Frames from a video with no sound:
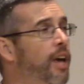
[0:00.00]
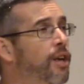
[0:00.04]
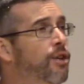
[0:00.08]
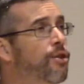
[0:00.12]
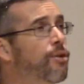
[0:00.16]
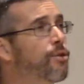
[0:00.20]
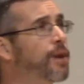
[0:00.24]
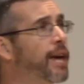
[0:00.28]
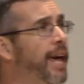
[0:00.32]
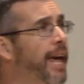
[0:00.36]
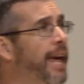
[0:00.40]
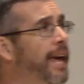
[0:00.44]

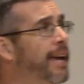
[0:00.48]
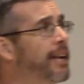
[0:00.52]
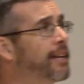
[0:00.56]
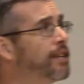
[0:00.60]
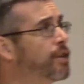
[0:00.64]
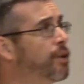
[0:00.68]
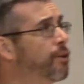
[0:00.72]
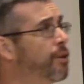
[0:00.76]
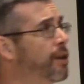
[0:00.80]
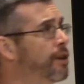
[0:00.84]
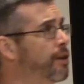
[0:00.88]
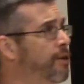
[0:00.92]
You can't
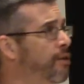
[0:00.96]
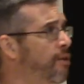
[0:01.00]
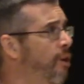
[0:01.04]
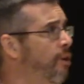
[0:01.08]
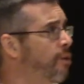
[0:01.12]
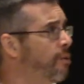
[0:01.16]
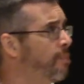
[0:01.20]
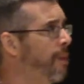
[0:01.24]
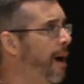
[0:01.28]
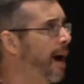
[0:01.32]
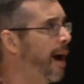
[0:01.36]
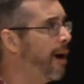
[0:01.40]
do it in your
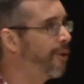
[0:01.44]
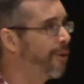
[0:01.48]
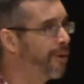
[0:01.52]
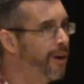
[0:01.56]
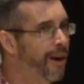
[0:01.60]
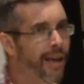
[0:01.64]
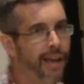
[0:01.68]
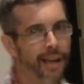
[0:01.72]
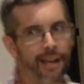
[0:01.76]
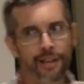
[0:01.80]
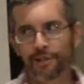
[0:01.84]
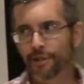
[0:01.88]
own power.
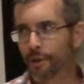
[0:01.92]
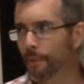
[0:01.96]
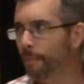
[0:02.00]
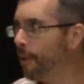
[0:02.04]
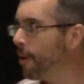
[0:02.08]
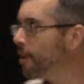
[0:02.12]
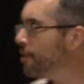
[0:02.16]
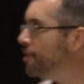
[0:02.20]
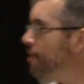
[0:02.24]
And so Paul